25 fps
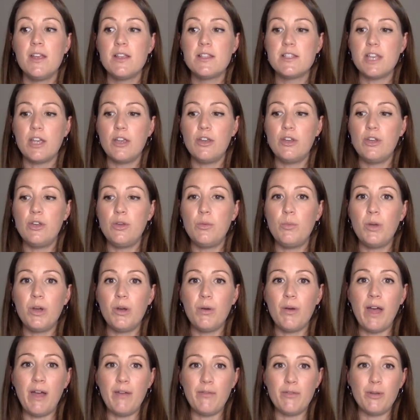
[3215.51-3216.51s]
So you
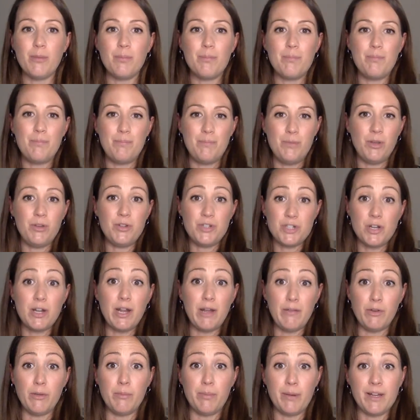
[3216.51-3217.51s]
will have your you
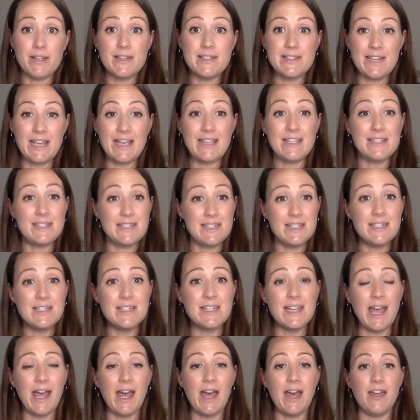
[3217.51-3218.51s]
should have your bloods
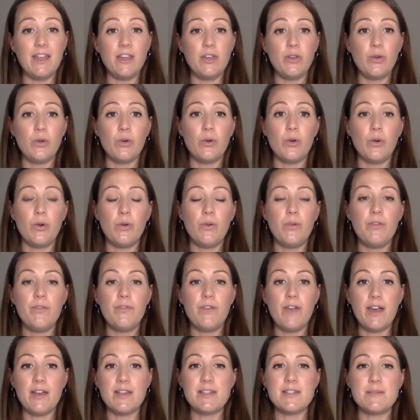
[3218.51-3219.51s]
tested at your
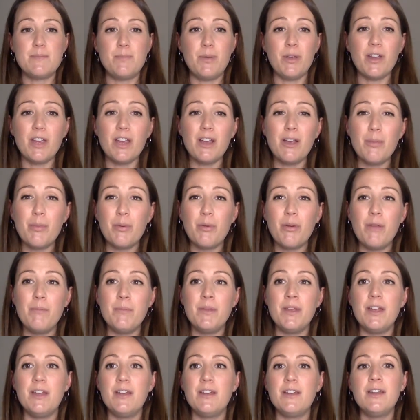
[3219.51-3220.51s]
first booking
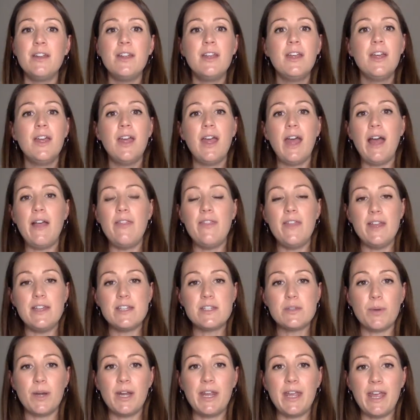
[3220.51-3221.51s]
appointment and
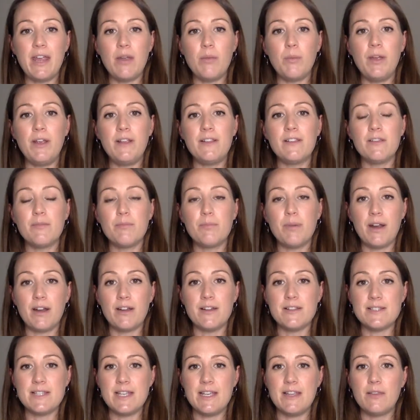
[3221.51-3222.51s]
then 28 weeks of
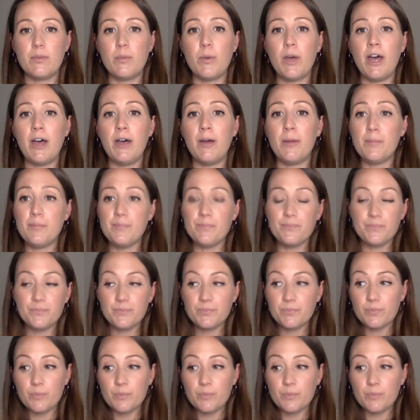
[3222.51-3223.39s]
pregnancy as well.